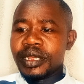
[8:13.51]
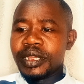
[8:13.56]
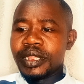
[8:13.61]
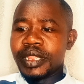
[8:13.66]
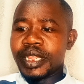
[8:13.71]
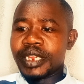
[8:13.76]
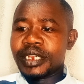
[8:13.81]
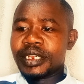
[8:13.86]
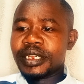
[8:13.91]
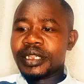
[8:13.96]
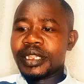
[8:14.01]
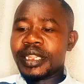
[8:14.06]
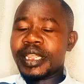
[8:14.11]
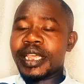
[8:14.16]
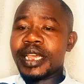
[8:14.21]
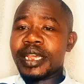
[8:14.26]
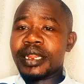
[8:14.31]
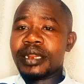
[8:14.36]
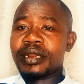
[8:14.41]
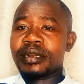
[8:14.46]
that they
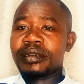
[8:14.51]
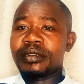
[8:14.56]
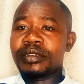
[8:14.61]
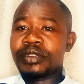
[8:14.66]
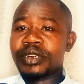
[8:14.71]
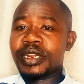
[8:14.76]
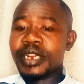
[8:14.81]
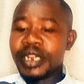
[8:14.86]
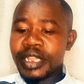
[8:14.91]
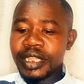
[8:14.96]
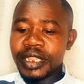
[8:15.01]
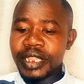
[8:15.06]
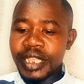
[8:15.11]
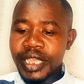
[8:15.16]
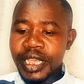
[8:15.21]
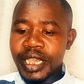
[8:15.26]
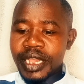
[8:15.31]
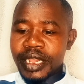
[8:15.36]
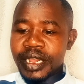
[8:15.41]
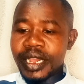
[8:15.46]
are draining
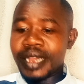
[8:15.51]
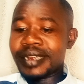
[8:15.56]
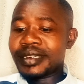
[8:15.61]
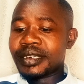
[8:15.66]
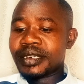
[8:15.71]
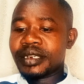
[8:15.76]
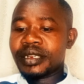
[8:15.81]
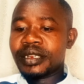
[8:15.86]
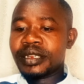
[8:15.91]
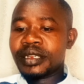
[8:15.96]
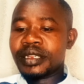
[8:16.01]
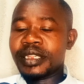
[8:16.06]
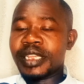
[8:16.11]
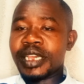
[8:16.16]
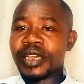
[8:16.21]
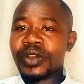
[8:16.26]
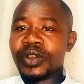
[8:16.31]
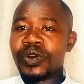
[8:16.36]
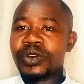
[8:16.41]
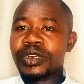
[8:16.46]
their countries,
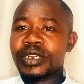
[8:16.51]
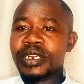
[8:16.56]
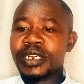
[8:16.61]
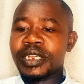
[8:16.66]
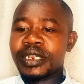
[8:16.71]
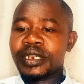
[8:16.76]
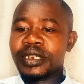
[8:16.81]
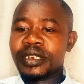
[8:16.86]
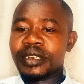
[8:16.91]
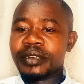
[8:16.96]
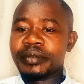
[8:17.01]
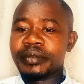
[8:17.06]
their continent,